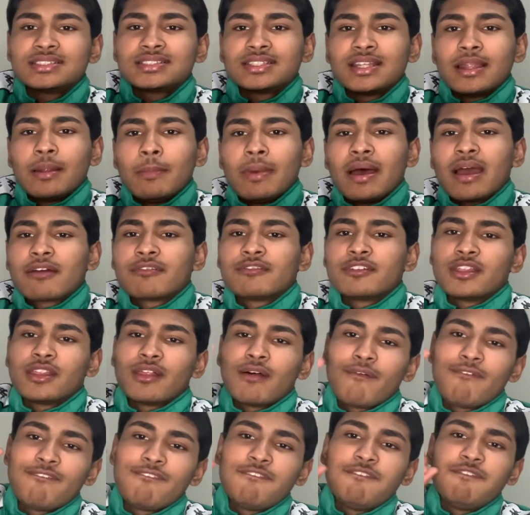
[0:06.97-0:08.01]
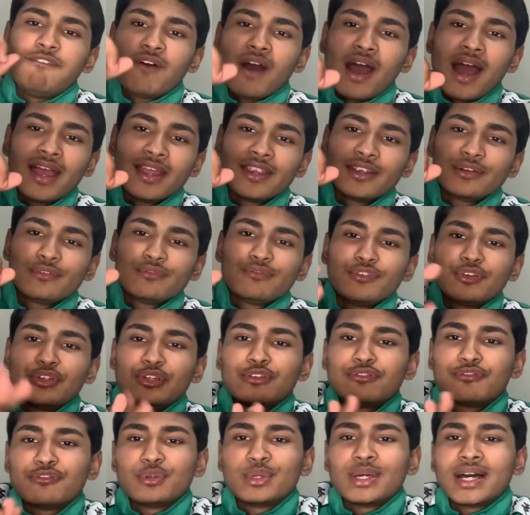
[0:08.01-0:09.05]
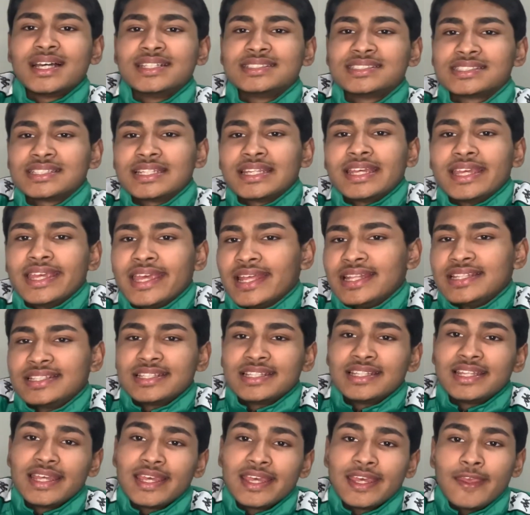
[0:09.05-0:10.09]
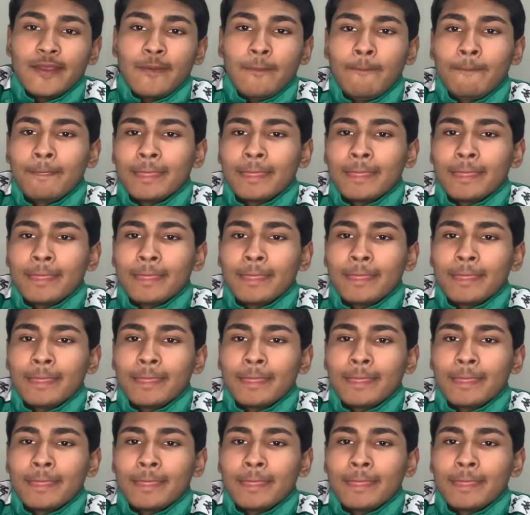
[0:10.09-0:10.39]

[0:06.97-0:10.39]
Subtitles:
I'm back with another fire video for you guys today, and today